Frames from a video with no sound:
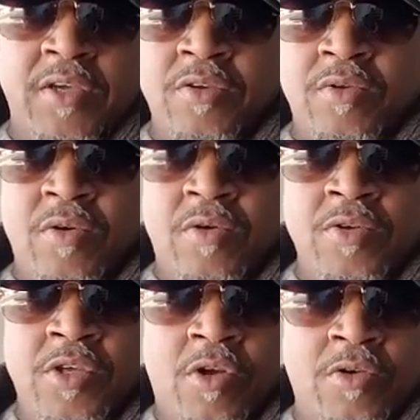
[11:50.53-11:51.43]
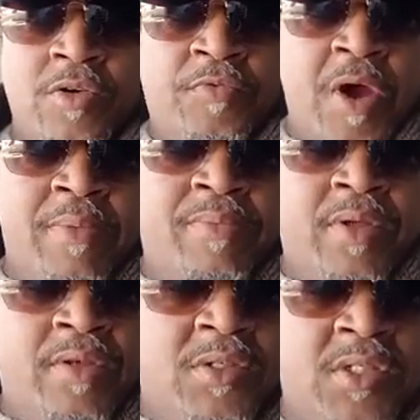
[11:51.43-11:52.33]
your frat
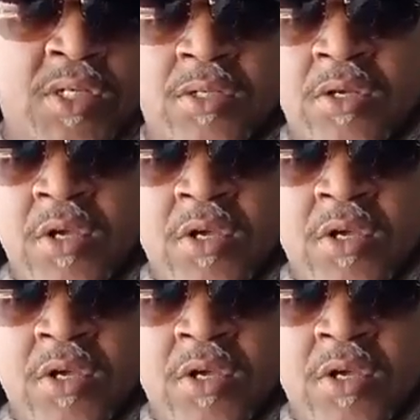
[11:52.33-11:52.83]
brothers and,